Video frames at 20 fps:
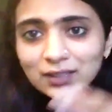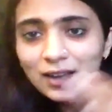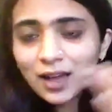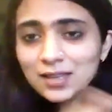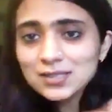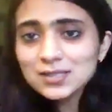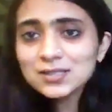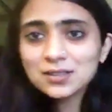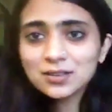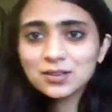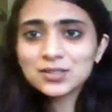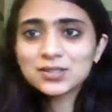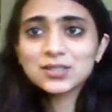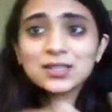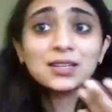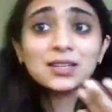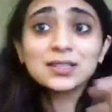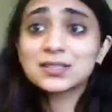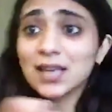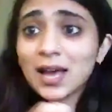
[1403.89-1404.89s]
last
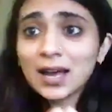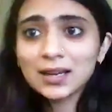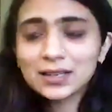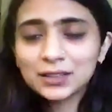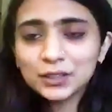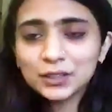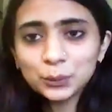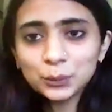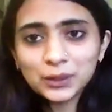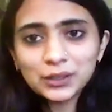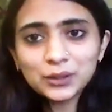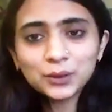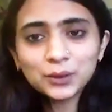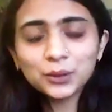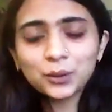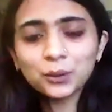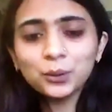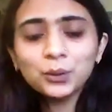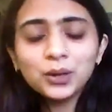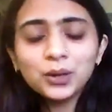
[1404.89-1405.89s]
Thursday, exactly a week
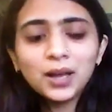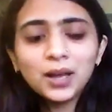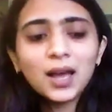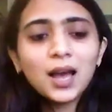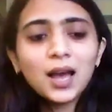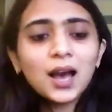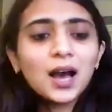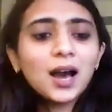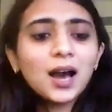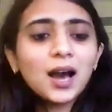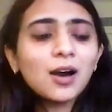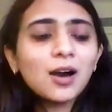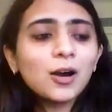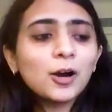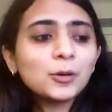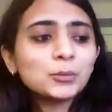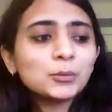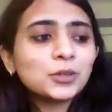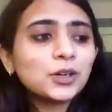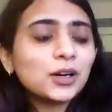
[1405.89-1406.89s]
ago,
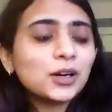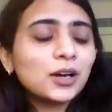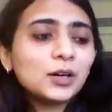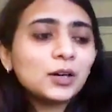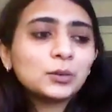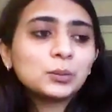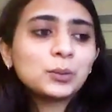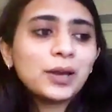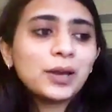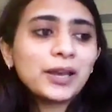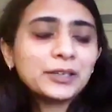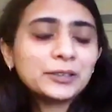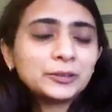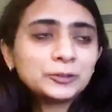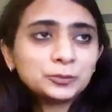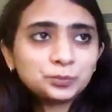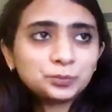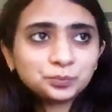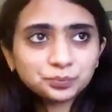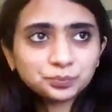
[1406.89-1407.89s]
um,
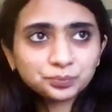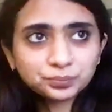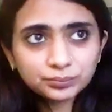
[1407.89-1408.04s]
when